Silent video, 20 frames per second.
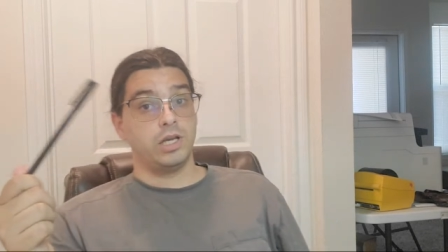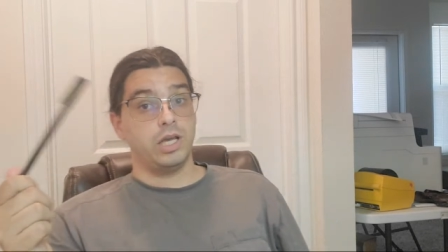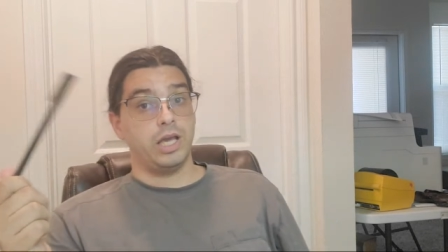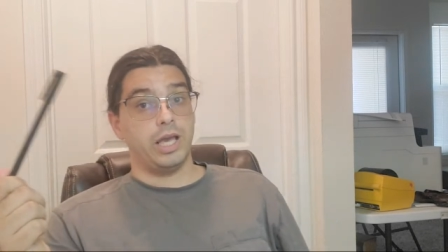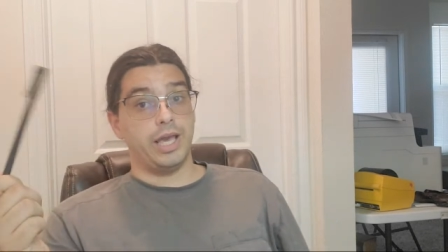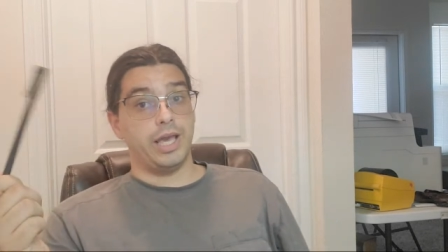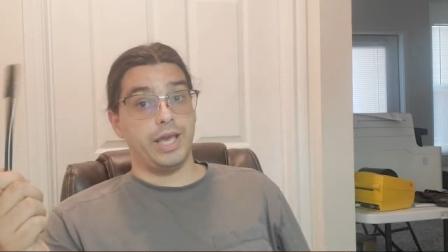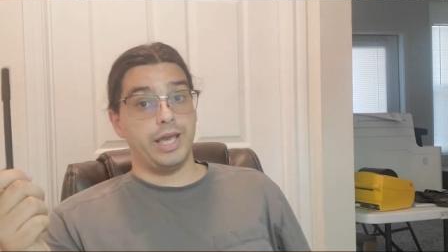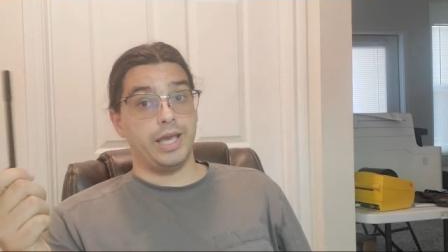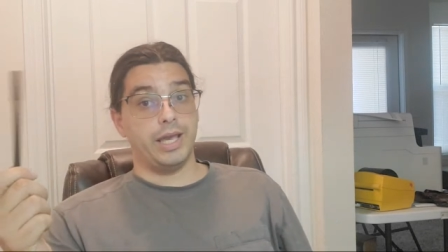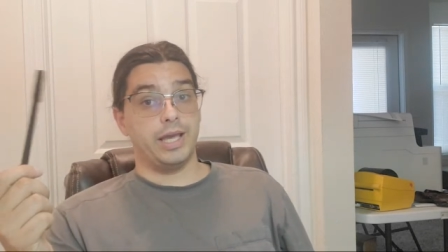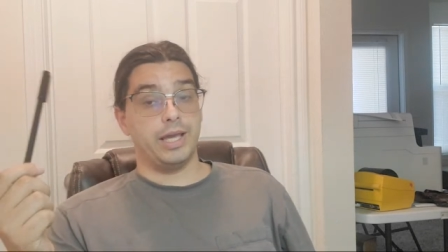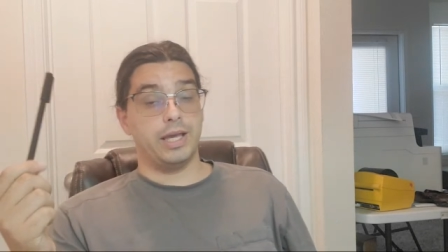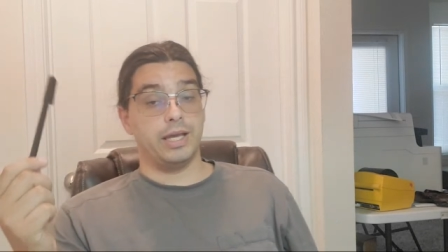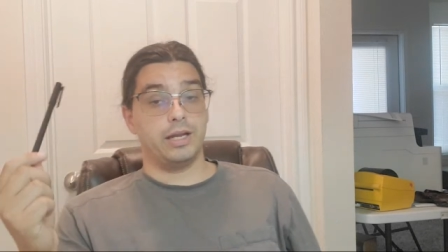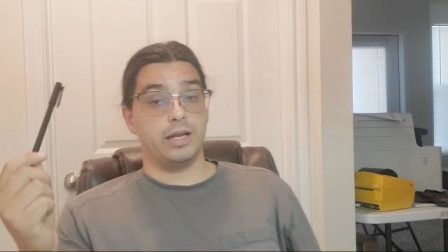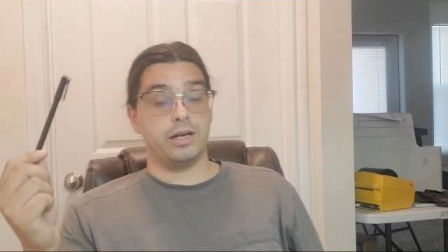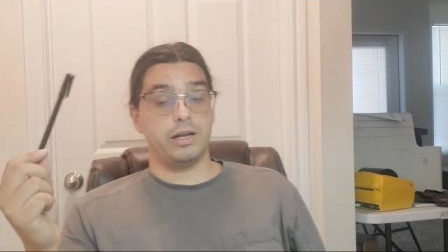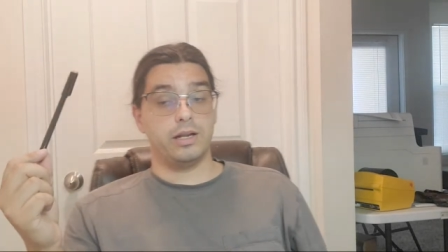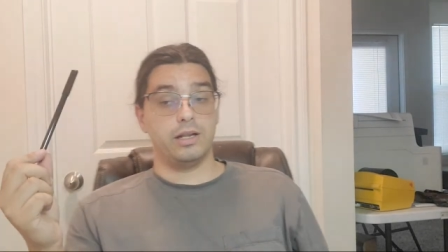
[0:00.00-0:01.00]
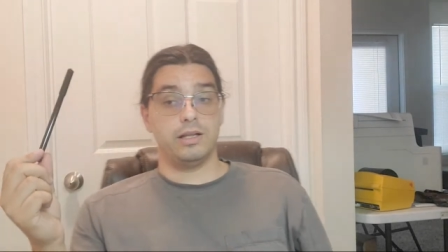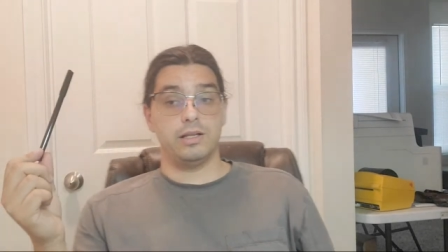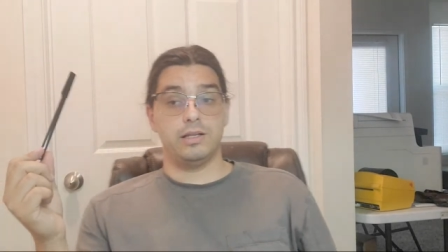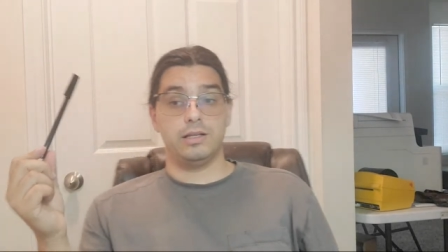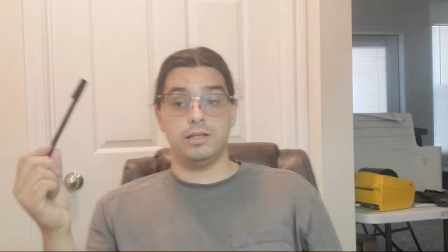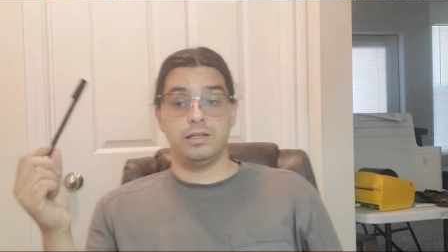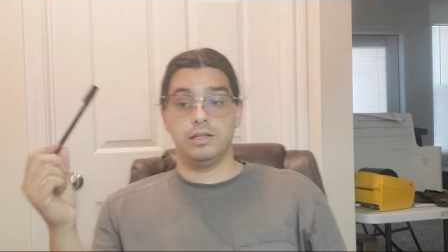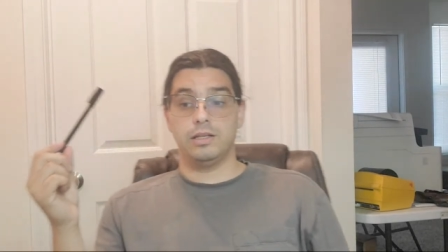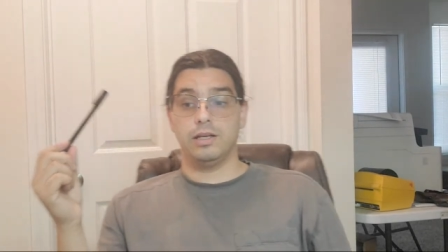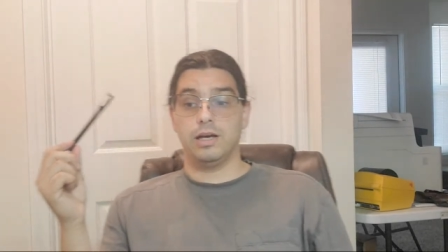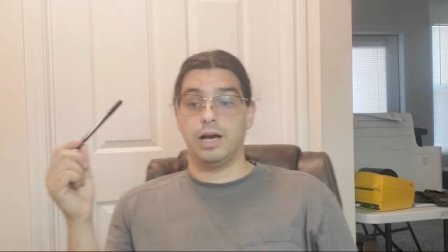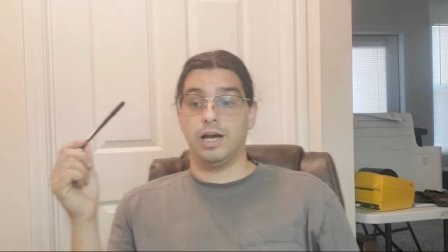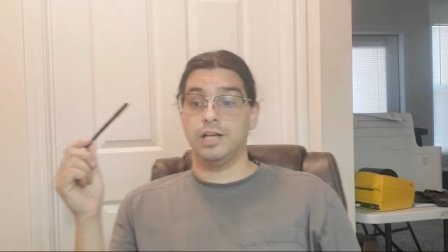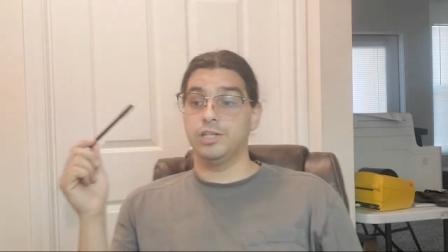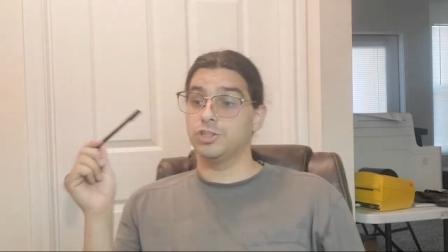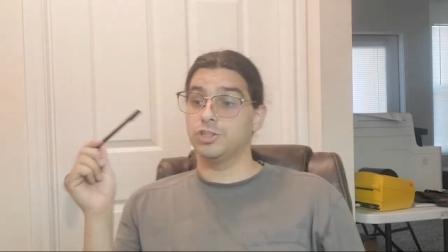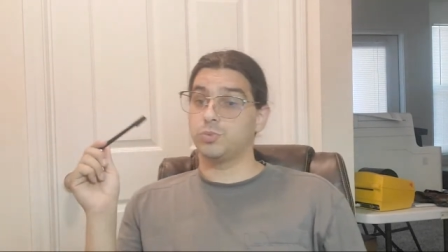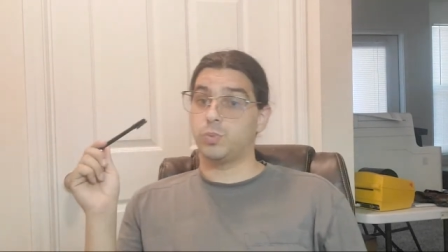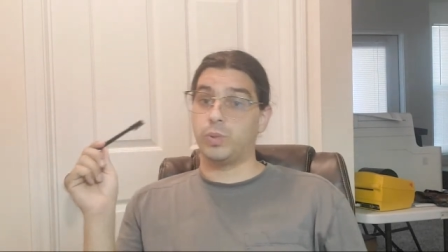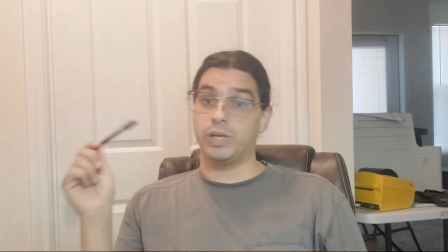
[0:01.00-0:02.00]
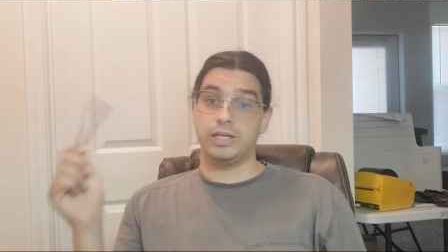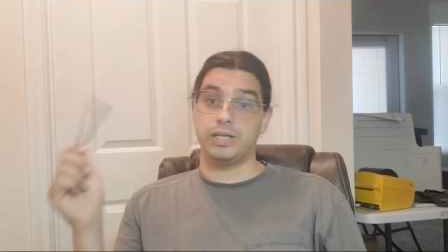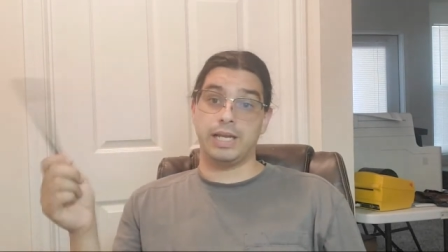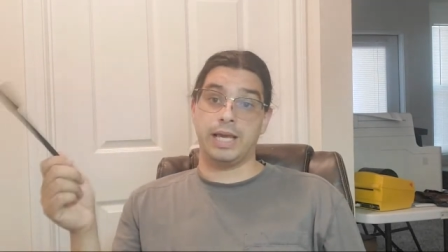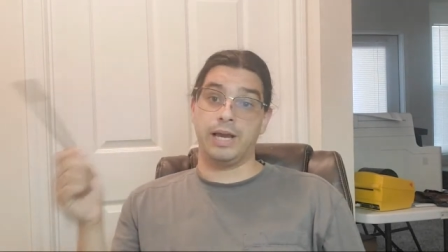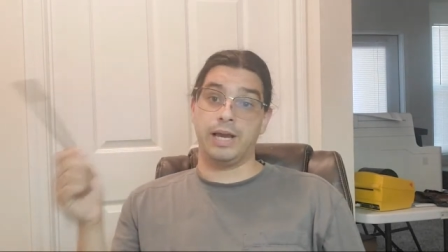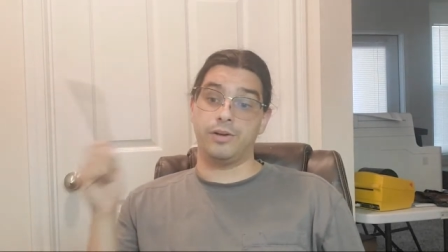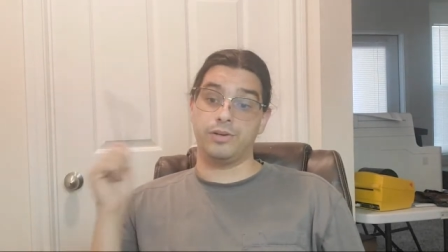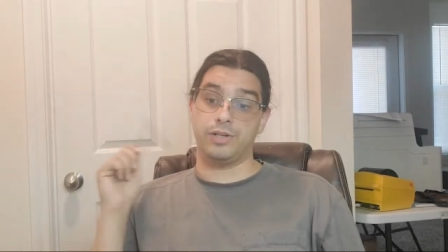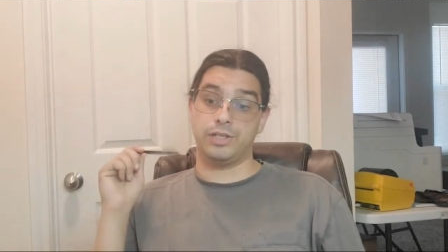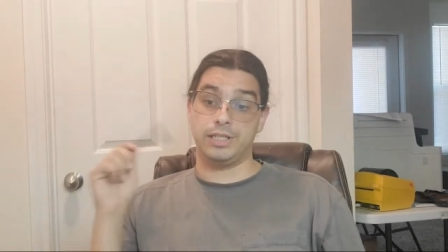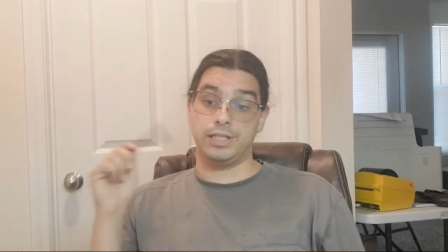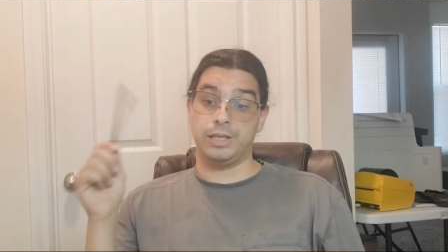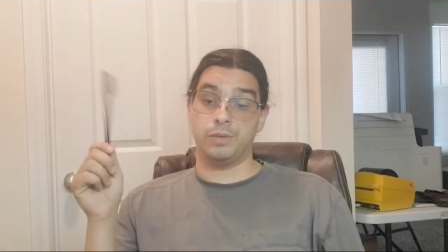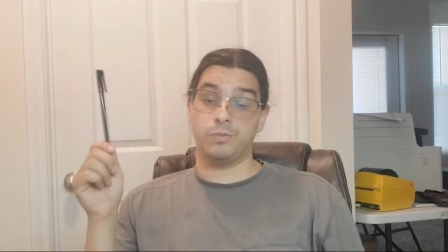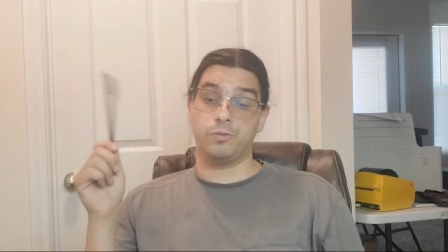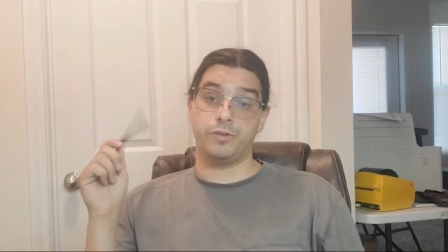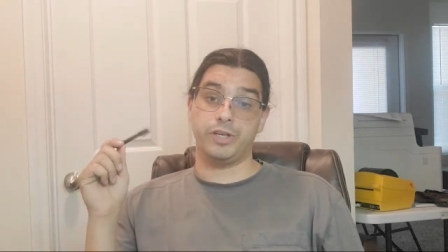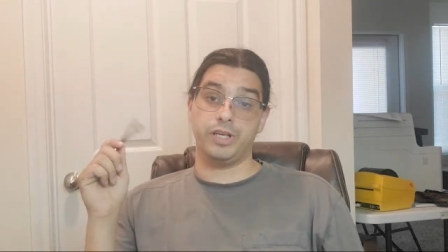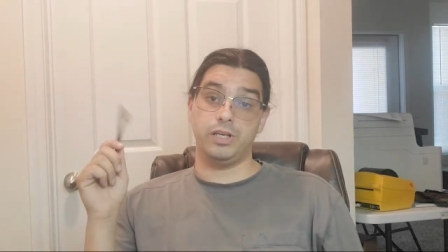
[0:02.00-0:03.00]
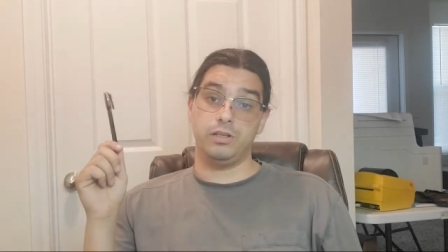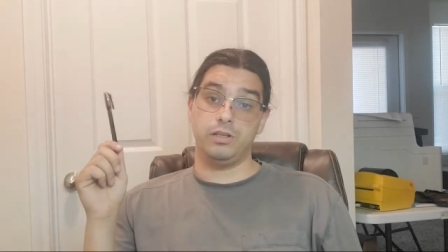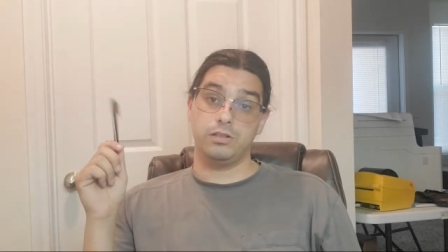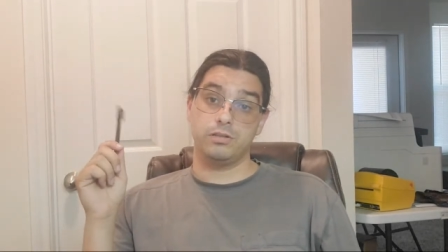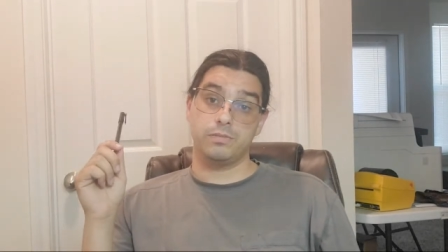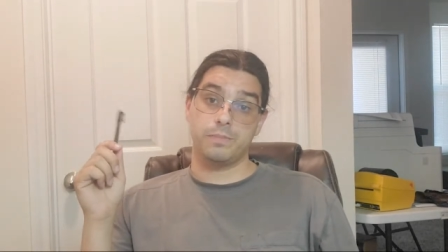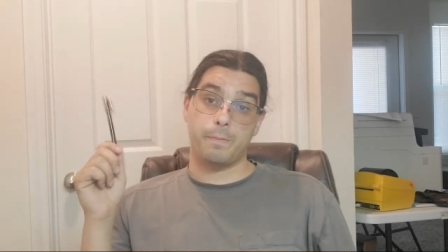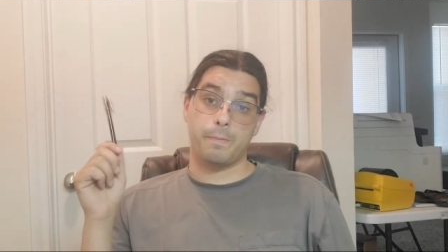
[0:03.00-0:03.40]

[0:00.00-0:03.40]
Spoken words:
And I just went down to DMV